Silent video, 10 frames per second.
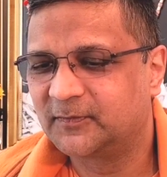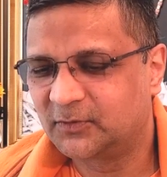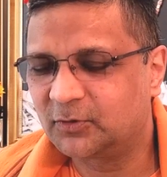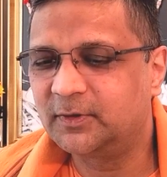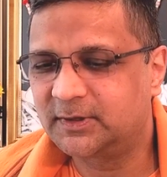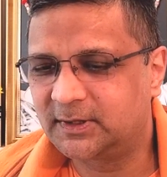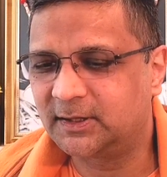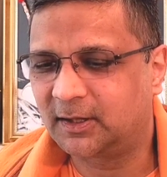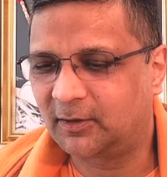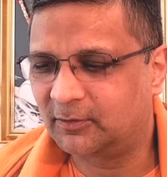So we'll
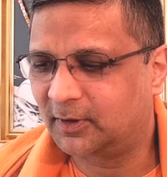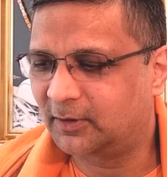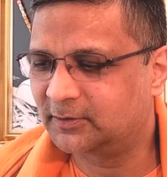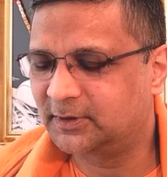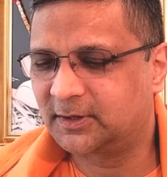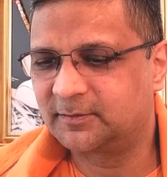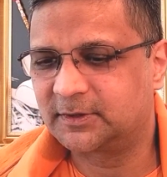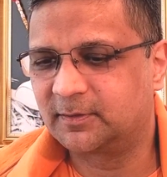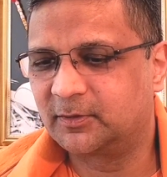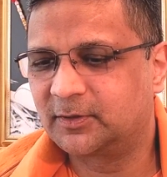see how this comes
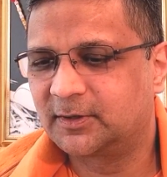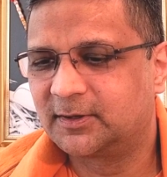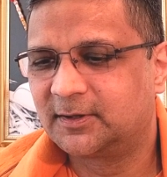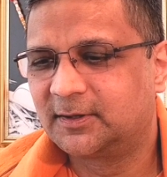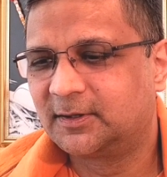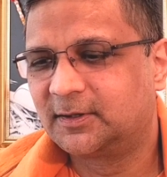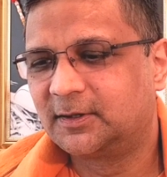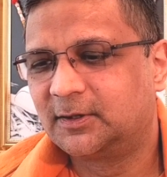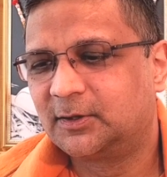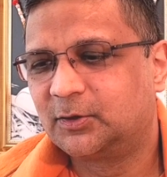about.
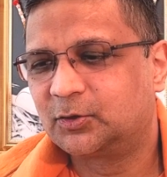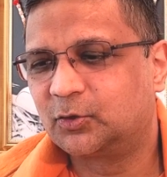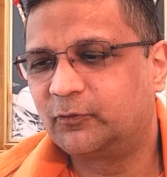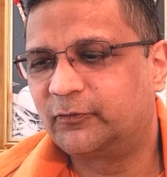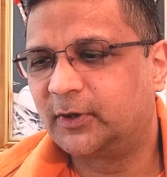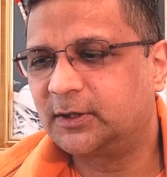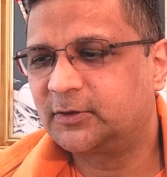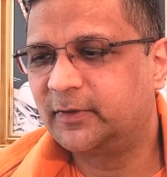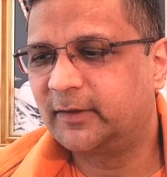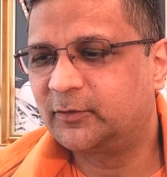So first
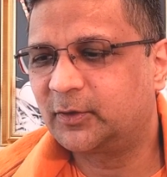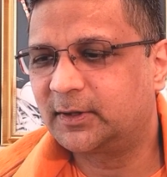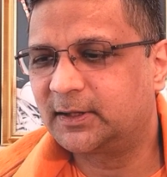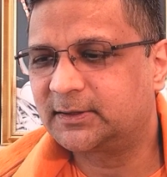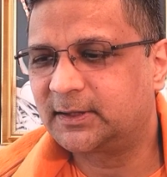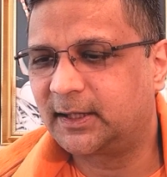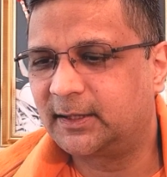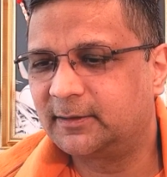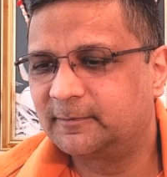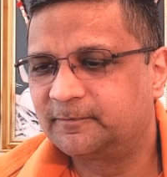we have to
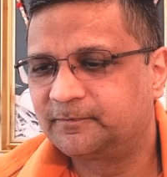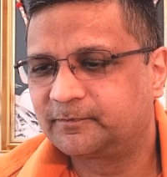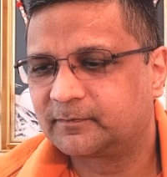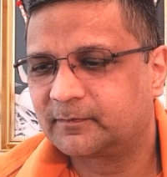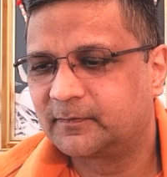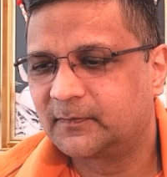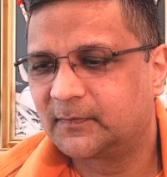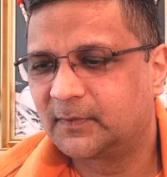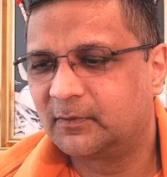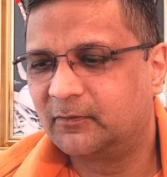understand,
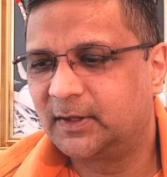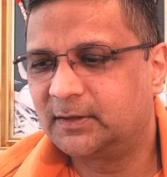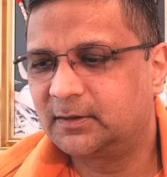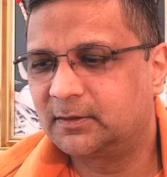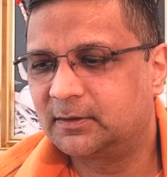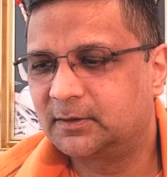when